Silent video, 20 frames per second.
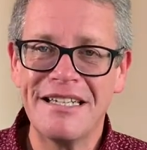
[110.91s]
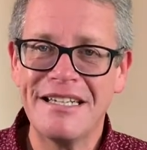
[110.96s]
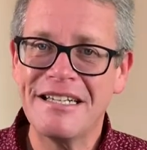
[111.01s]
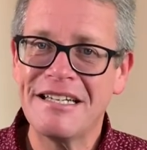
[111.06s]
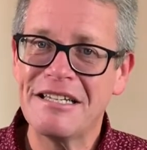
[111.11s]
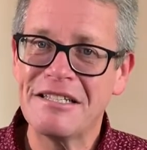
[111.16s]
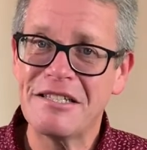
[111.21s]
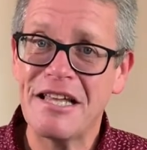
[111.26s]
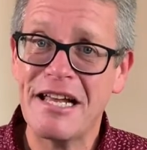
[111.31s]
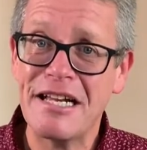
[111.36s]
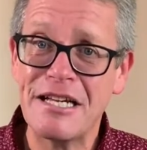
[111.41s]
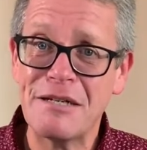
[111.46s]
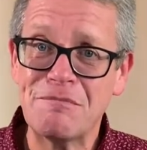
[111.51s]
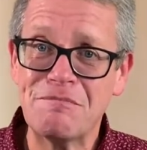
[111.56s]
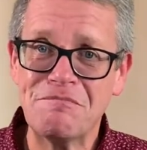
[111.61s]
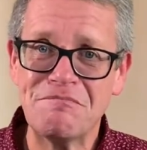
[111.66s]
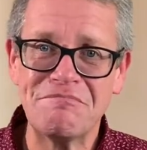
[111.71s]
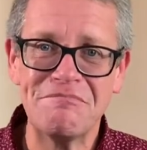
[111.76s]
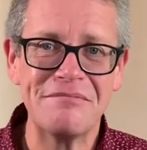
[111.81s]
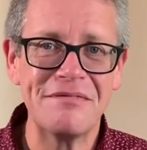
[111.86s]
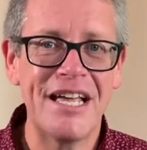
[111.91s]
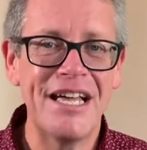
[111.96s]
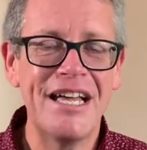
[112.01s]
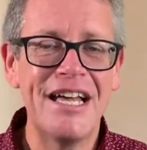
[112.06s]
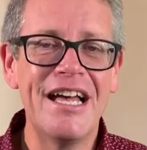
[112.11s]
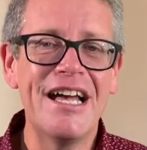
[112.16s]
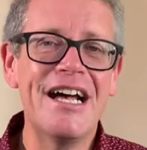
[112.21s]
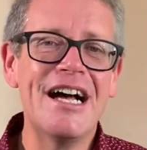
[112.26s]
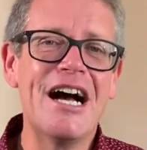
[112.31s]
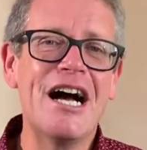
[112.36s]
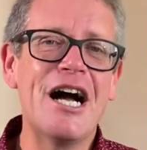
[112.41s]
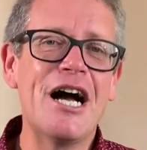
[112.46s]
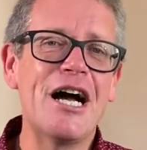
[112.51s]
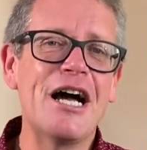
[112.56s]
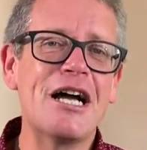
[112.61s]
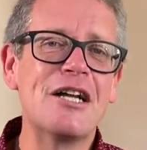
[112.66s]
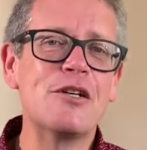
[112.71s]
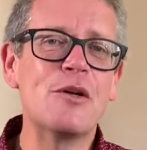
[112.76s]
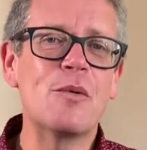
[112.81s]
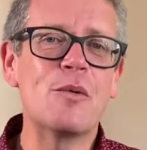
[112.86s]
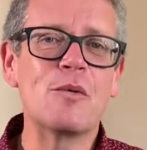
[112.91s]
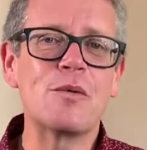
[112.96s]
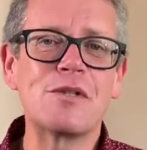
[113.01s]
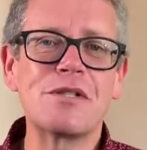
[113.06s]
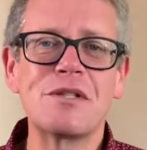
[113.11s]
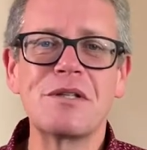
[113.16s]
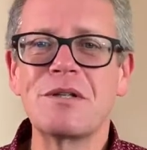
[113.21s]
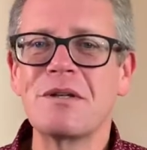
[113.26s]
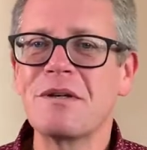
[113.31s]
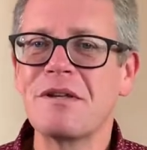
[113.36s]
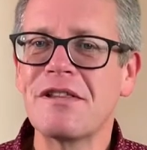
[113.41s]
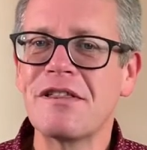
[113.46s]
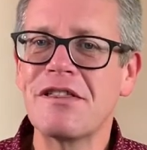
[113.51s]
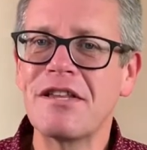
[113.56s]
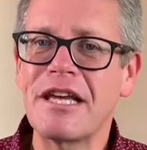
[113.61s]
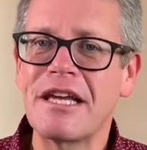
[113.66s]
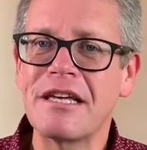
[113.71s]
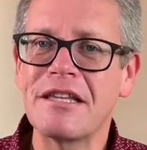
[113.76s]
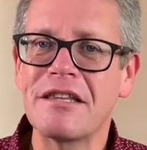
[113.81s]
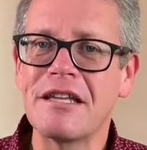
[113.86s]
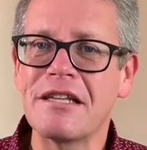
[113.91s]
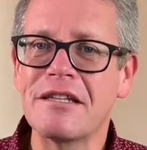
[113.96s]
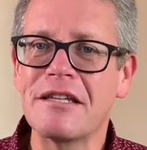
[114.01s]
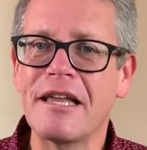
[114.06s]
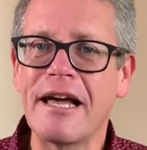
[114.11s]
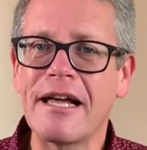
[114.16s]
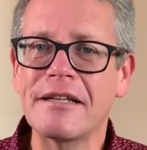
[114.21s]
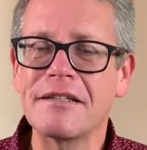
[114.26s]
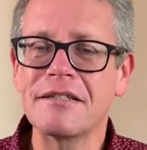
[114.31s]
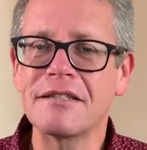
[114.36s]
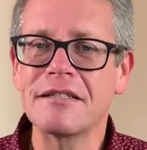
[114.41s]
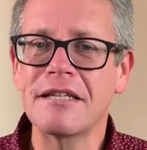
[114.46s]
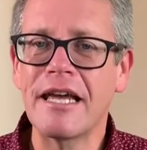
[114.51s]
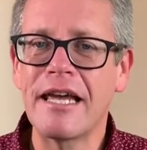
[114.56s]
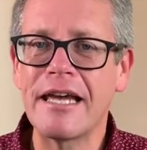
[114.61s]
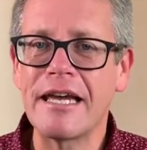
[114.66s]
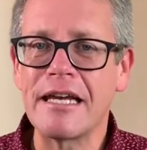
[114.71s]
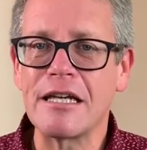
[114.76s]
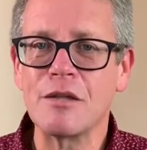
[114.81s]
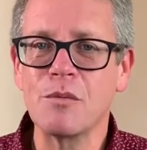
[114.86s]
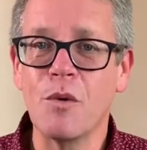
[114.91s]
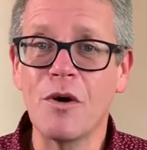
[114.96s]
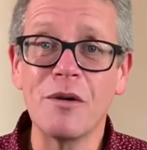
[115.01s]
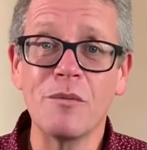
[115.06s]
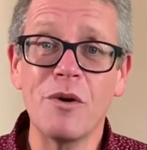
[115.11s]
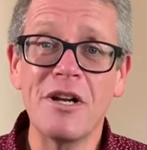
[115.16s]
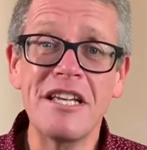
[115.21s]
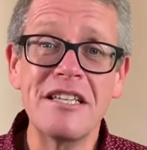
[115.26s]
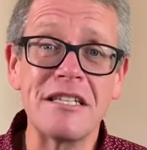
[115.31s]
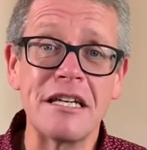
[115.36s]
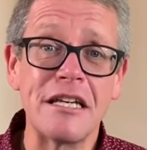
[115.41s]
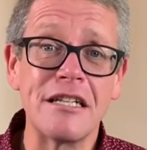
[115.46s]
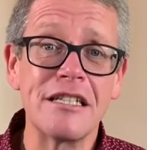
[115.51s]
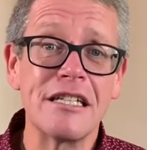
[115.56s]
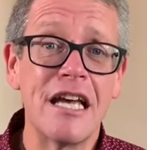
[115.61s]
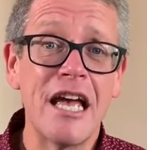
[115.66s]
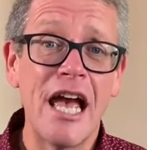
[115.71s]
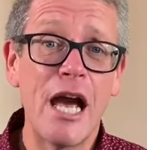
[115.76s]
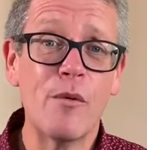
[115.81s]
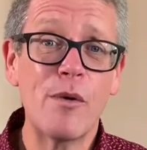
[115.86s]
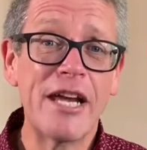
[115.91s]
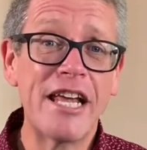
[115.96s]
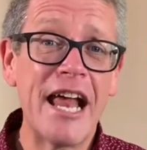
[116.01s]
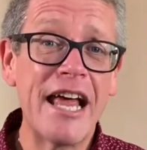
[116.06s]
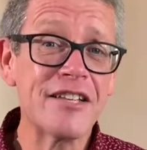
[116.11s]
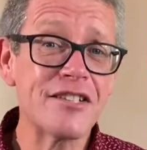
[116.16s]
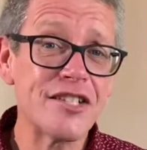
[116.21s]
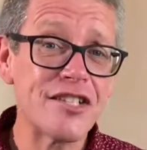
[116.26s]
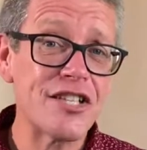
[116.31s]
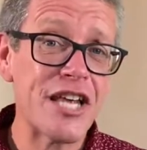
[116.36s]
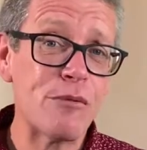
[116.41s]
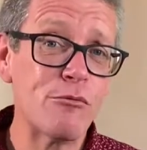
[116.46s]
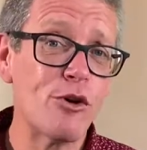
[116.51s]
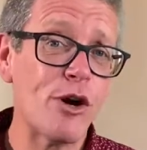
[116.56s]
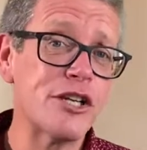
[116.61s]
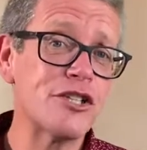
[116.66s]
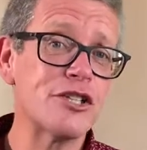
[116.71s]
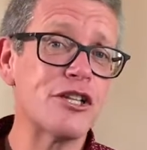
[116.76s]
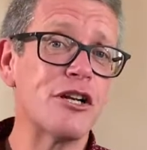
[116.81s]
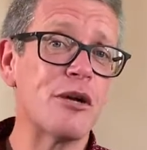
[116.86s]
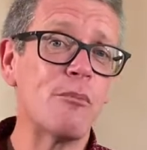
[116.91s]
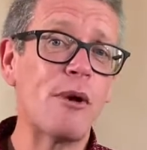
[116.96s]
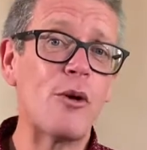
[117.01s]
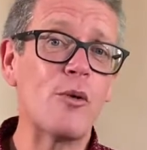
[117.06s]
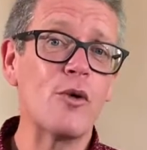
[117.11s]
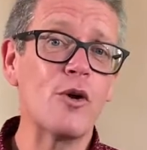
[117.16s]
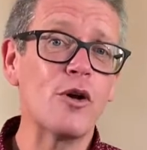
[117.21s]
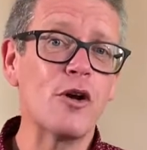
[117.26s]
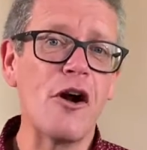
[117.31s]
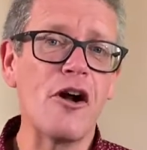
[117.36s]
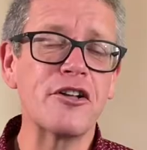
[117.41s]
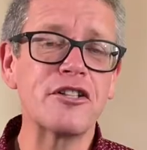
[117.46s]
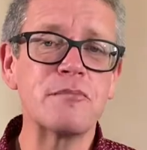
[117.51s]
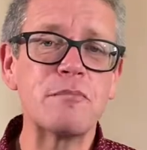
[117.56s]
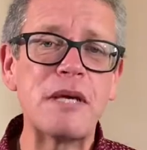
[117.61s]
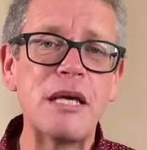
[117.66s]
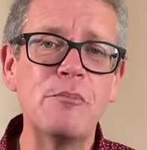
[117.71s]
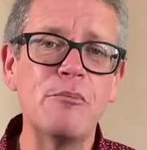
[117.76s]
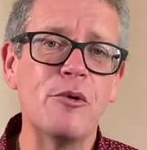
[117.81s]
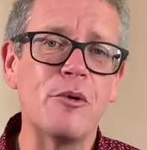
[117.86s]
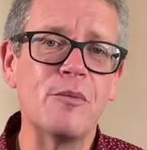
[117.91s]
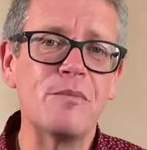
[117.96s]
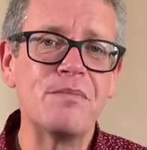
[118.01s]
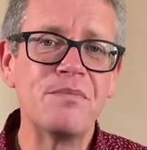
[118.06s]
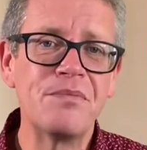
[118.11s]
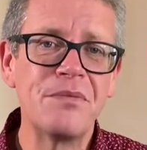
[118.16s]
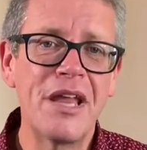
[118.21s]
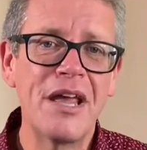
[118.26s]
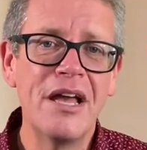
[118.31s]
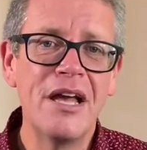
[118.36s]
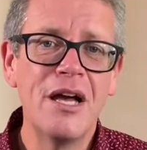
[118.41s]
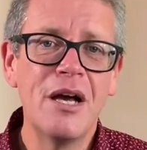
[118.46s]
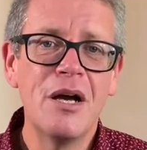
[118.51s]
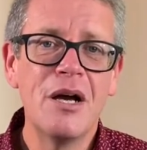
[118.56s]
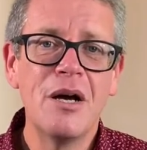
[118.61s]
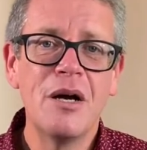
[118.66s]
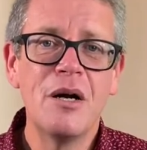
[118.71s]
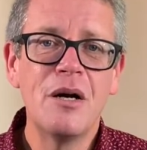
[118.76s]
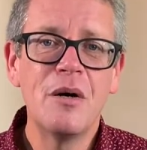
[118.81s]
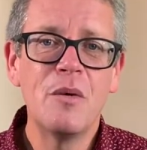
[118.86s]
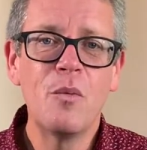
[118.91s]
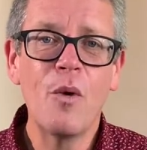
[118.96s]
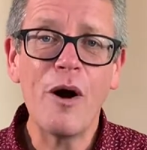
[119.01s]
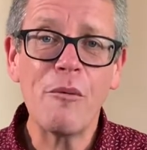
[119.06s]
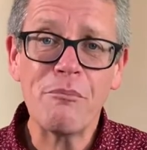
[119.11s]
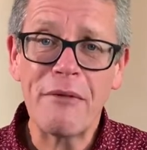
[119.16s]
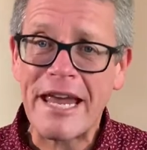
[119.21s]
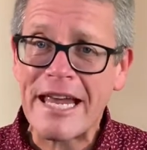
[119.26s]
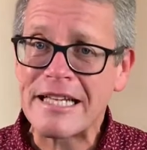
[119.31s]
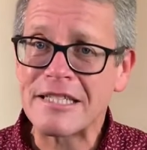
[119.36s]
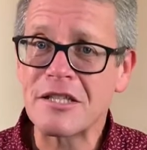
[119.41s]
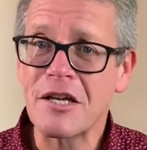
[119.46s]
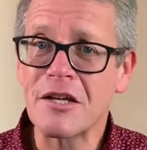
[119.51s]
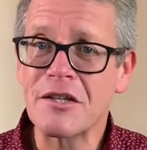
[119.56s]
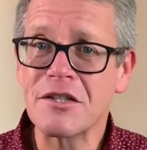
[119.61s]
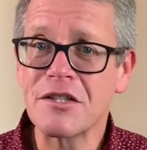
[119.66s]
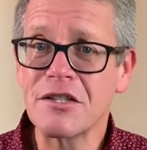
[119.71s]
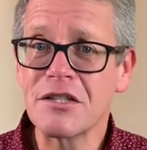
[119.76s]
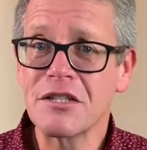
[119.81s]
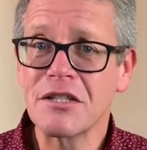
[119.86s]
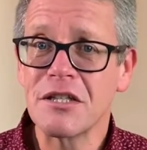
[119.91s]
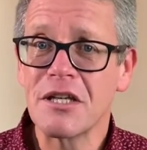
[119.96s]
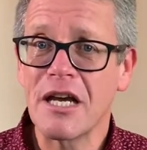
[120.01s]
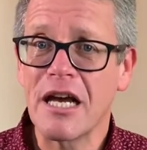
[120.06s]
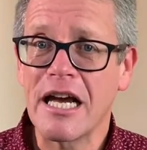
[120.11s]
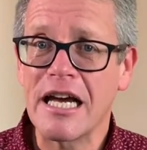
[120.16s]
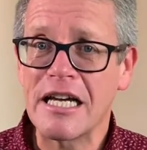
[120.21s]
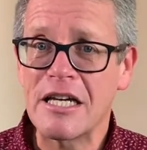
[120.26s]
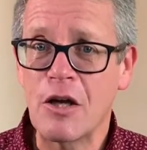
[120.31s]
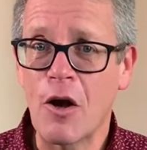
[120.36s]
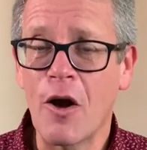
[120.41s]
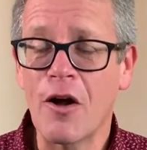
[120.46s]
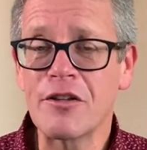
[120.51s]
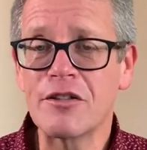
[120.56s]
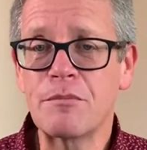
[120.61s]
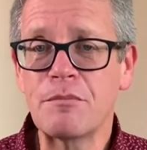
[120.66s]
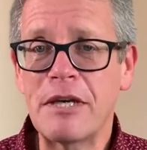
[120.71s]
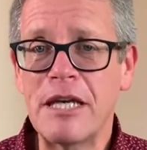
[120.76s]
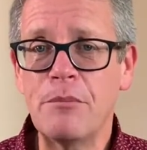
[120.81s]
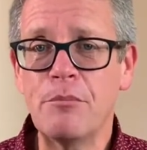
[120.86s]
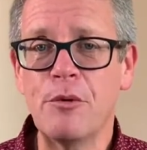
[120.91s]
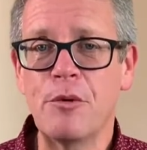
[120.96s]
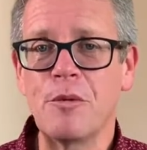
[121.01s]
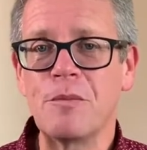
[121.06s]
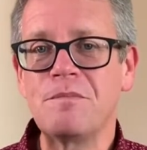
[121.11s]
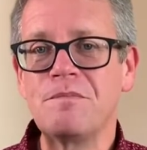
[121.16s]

Is that it? Uh, I don't think that that's it. What, what is it? And we can ask the same question about God's people. What makes us God's people?